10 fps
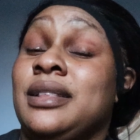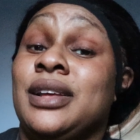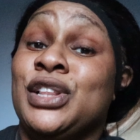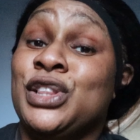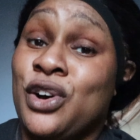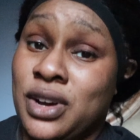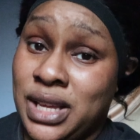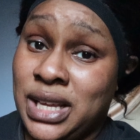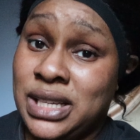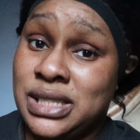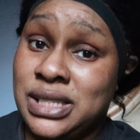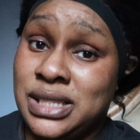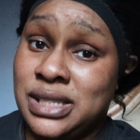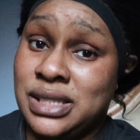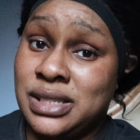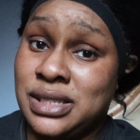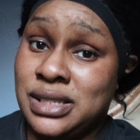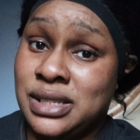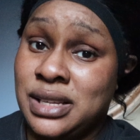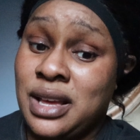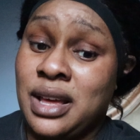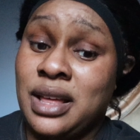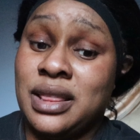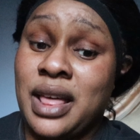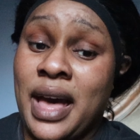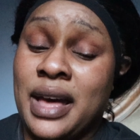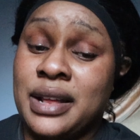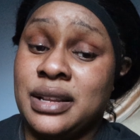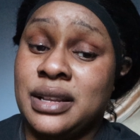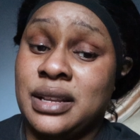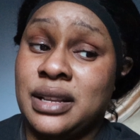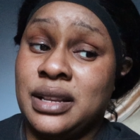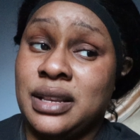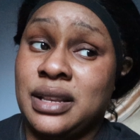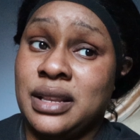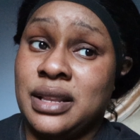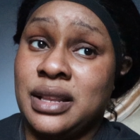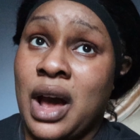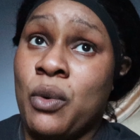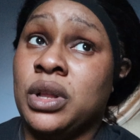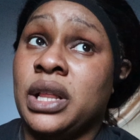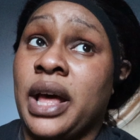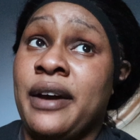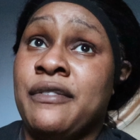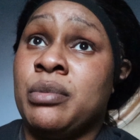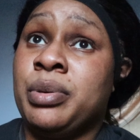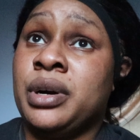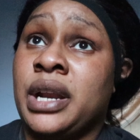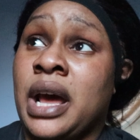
the longest that I will ever put